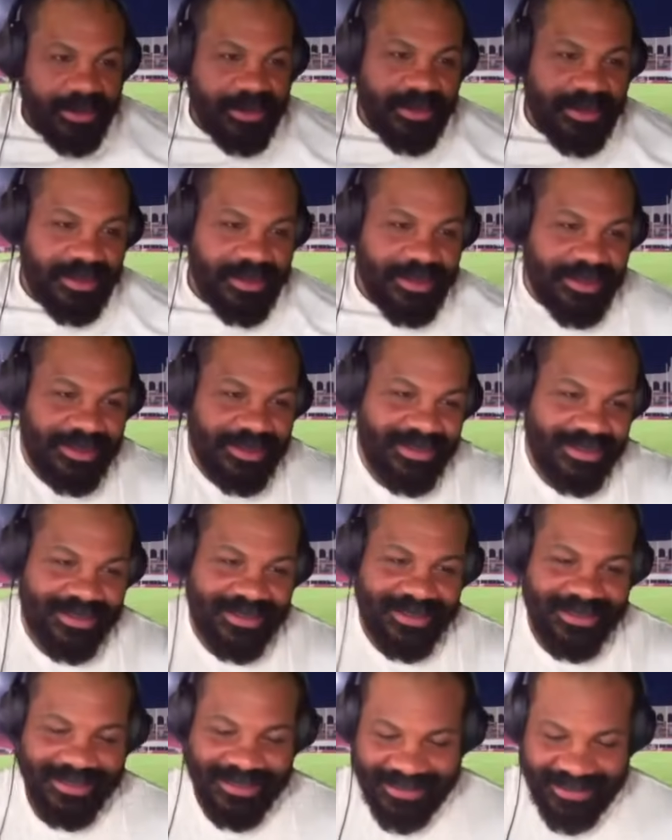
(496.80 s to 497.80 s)

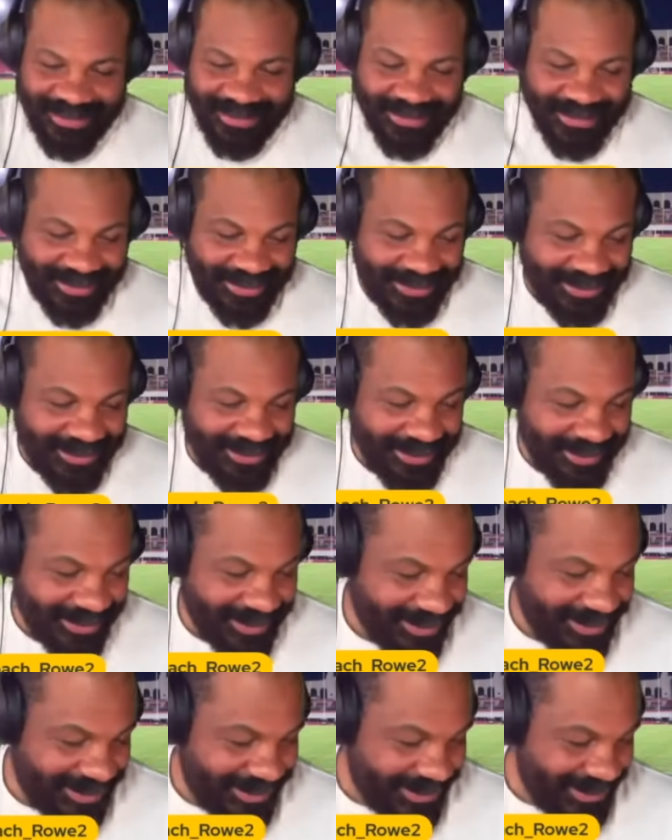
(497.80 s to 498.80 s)

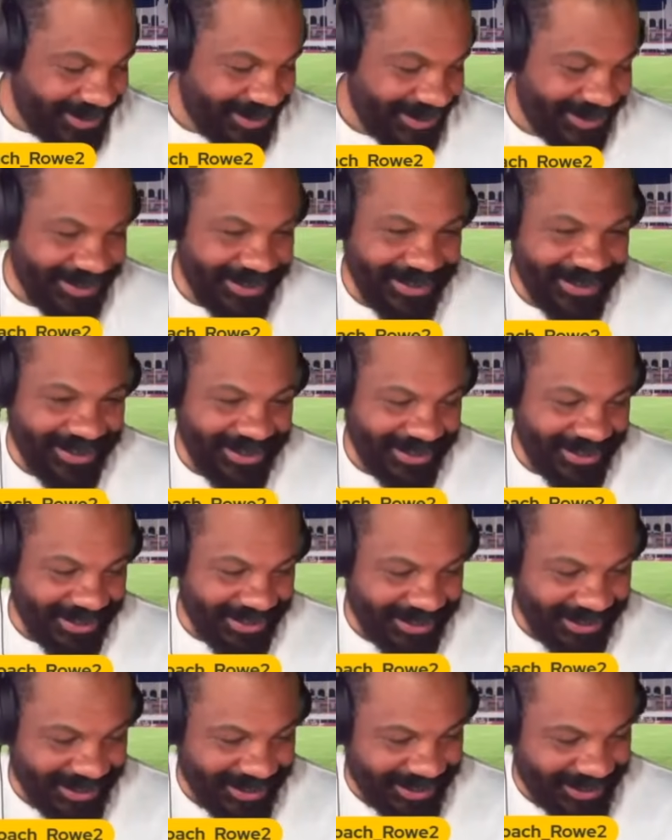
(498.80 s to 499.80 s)

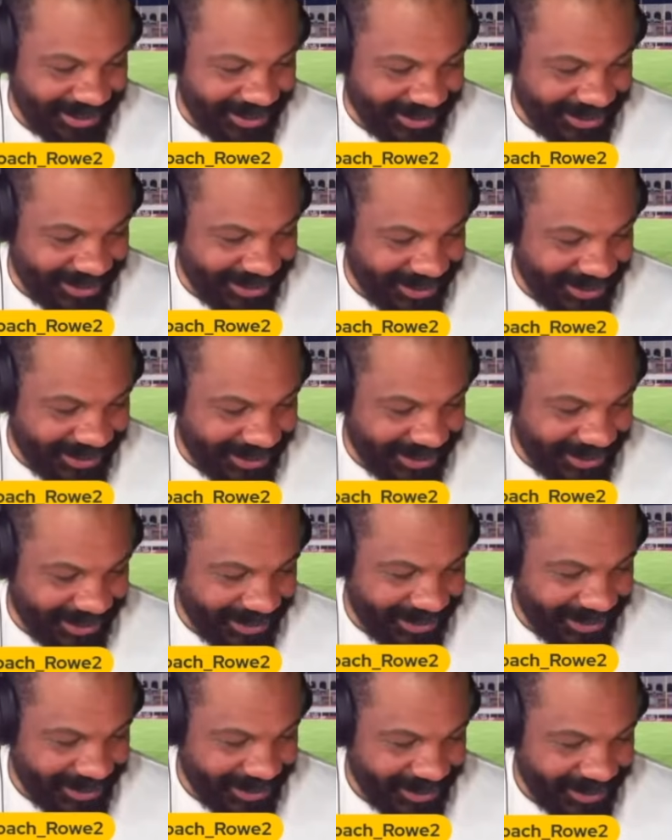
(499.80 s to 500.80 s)

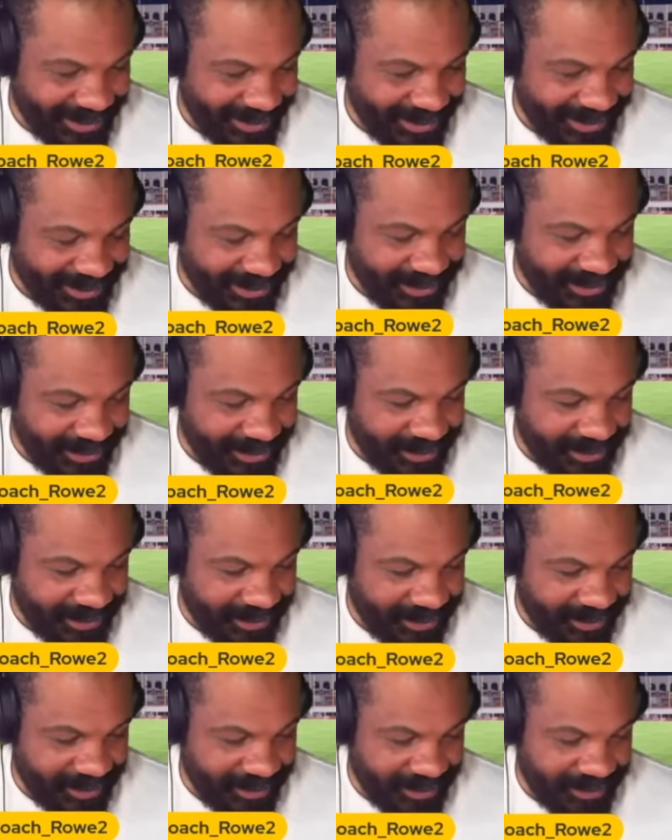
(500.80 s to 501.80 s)

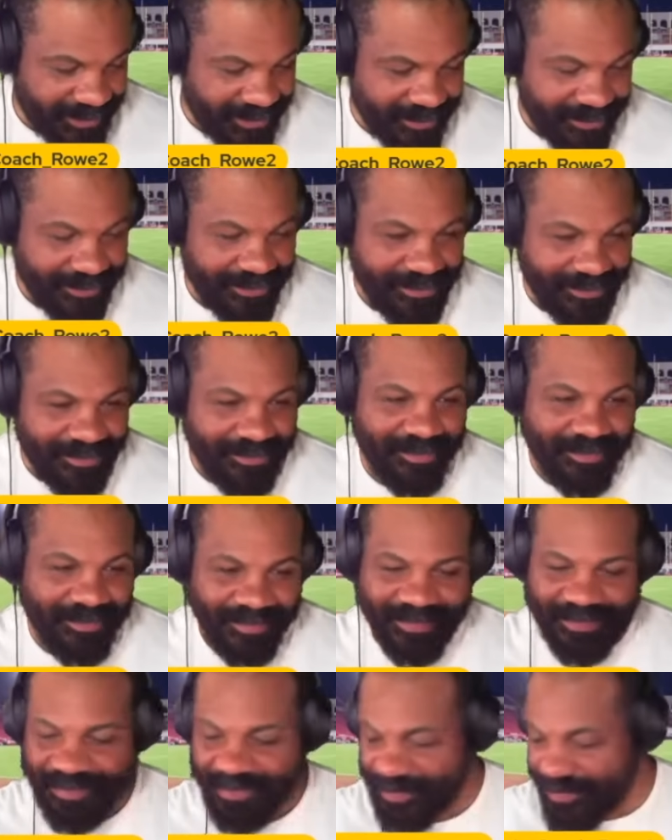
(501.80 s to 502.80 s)

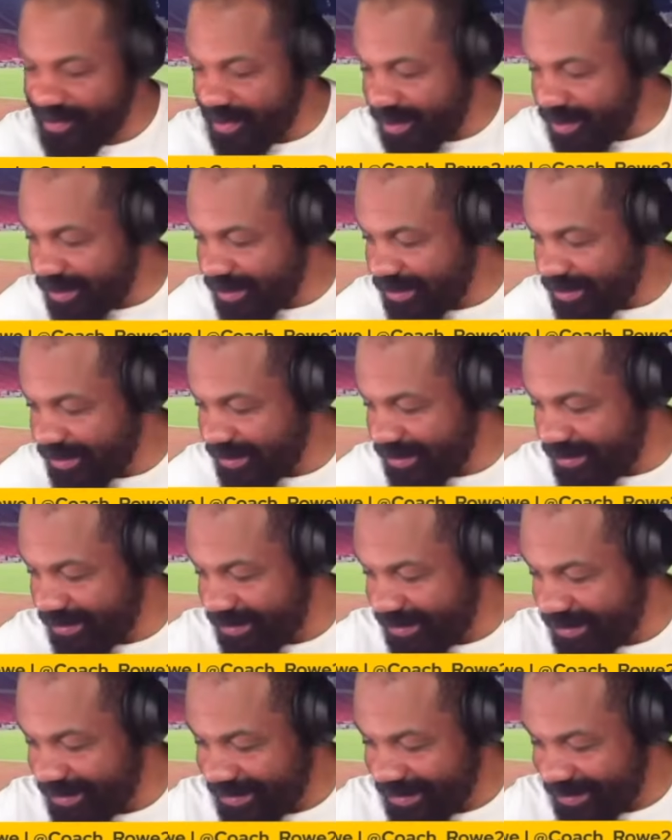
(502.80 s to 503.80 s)

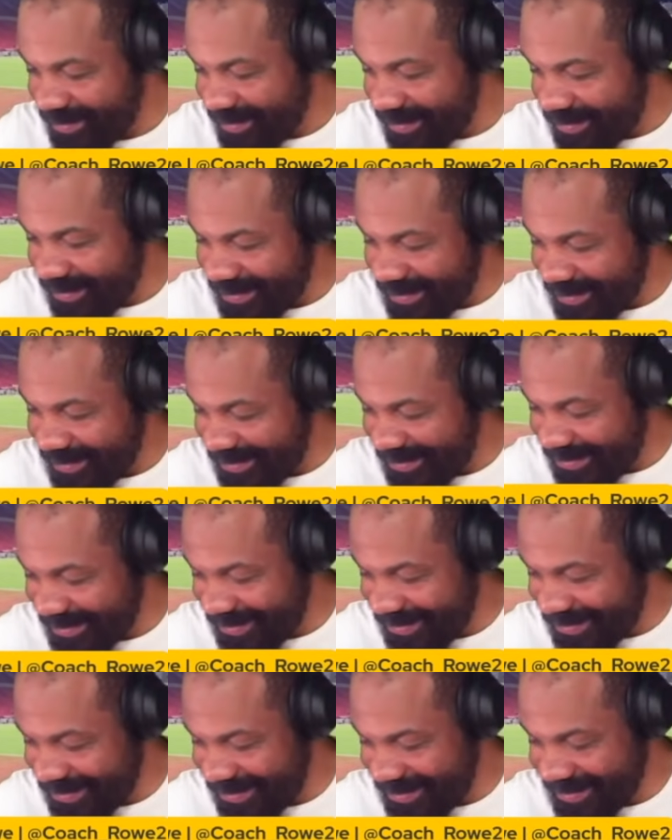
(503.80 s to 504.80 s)
No words are spoken by the person on screen.